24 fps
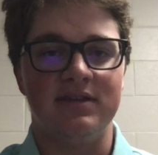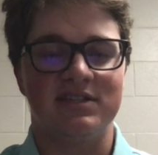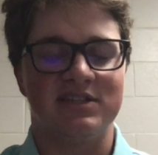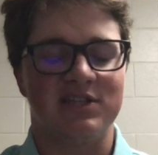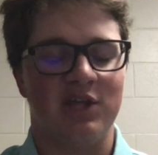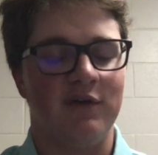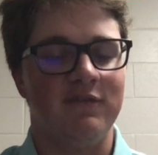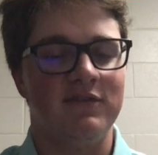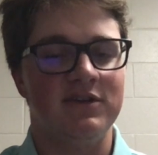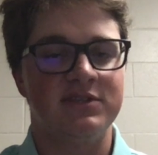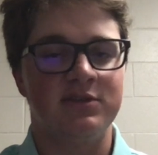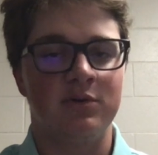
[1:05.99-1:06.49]

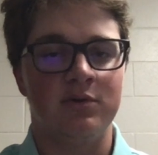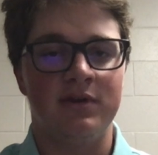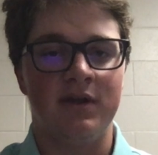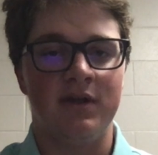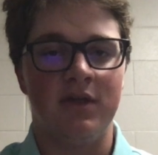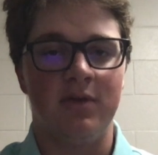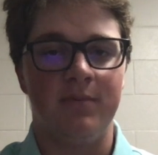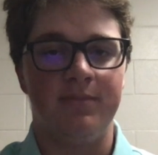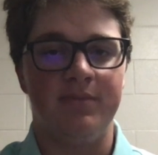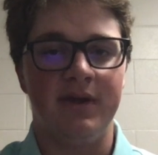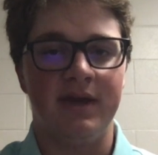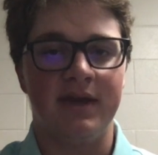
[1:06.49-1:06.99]
Slovis threw
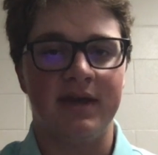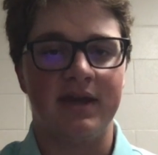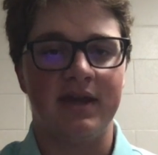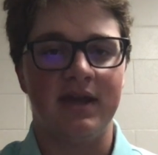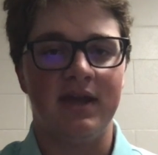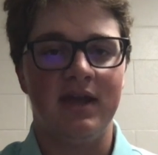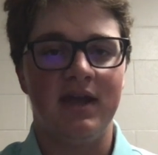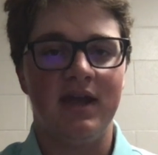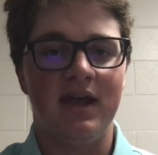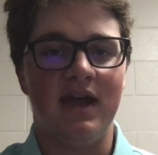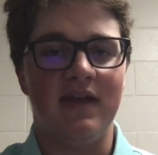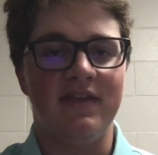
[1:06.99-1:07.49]
another pick,
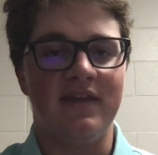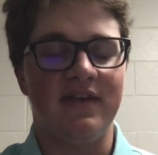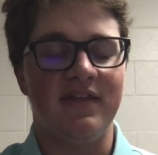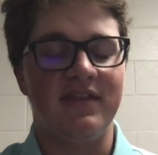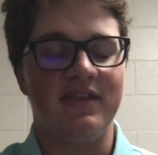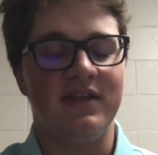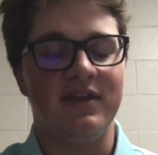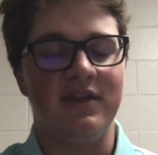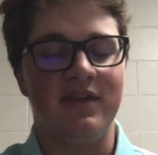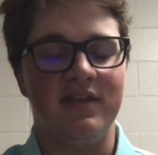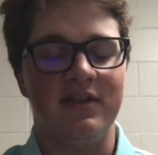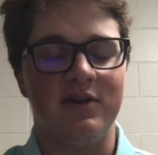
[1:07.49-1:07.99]

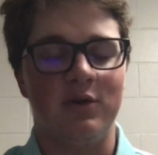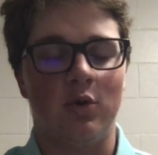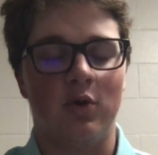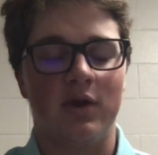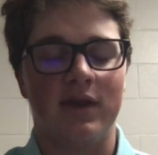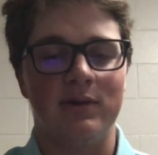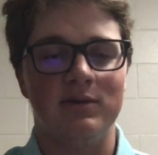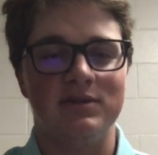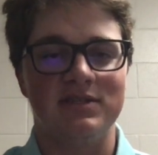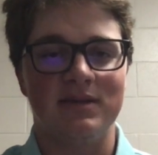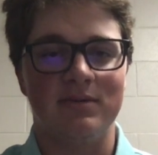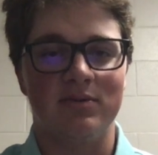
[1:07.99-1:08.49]
and then
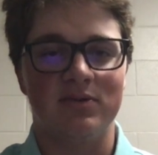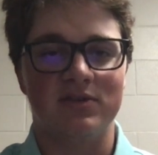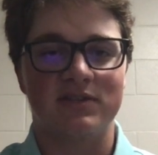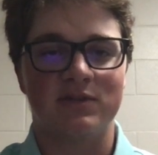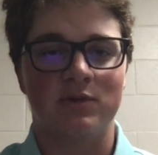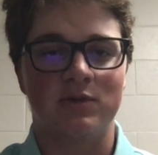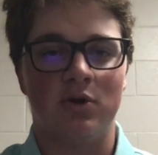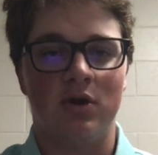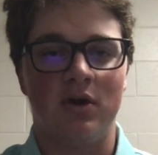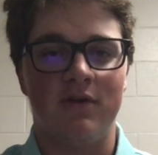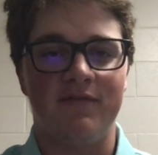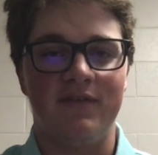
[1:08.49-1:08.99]
Oregon was able to
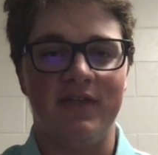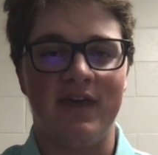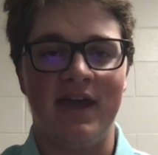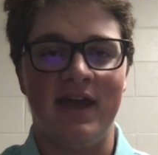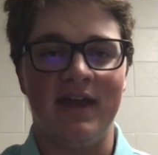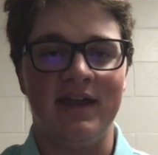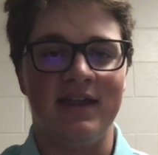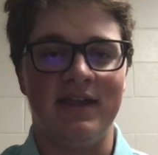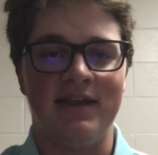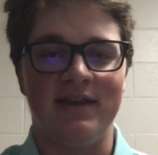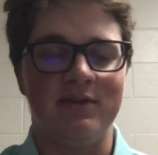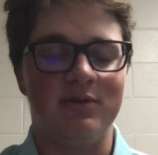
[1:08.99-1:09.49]
score off of
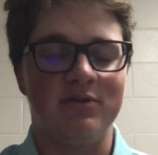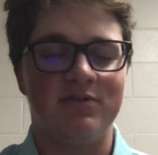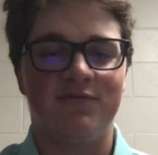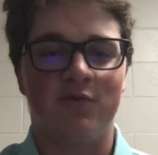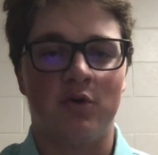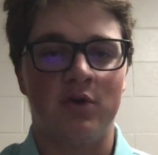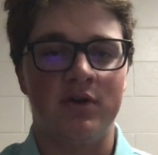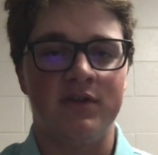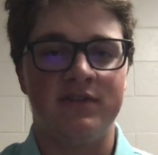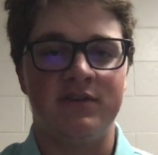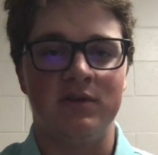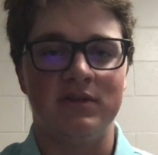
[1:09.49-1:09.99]
that, and it was
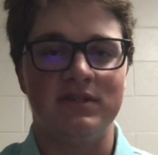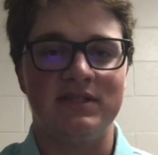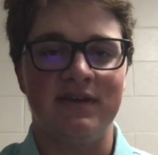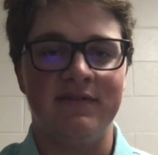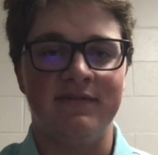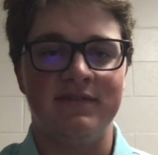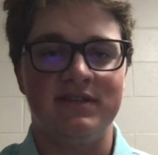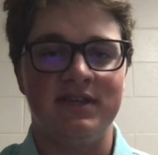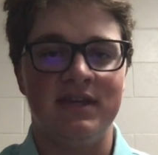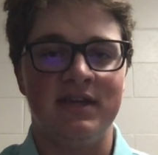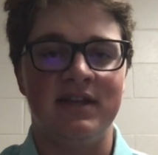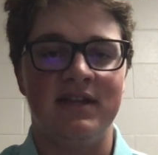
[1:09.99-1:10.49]

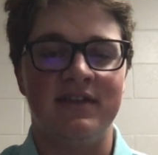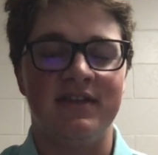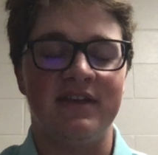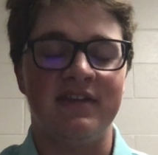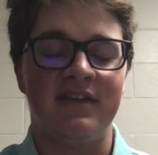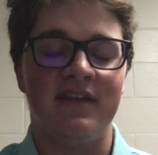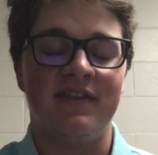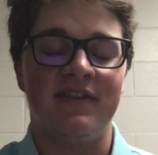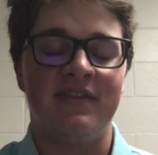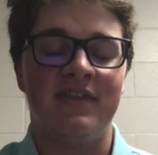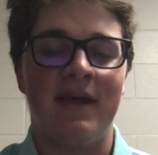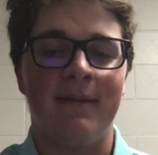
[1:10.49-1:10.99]

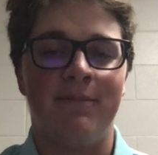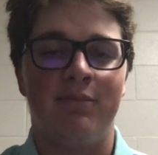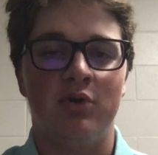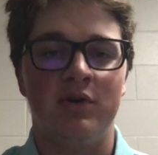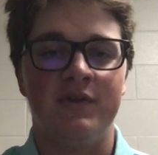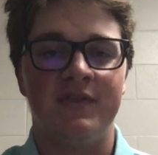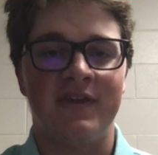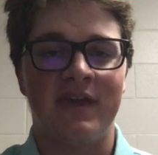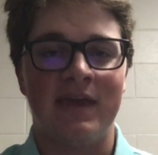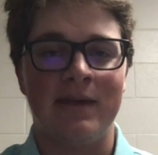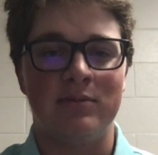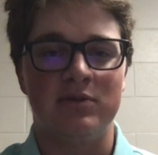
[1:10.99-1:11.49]
42-17. At that
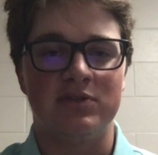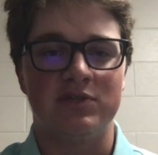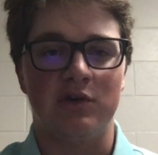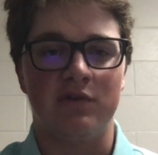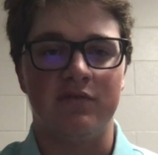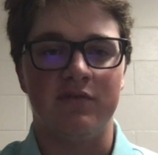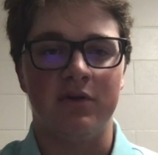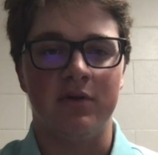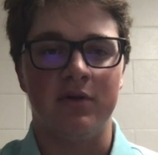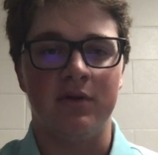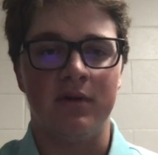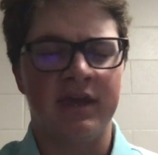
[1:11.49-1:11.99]
point, the game was
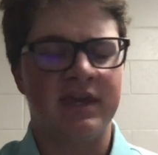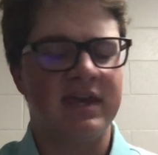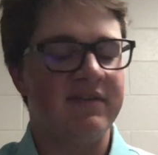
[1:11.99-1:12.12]
over.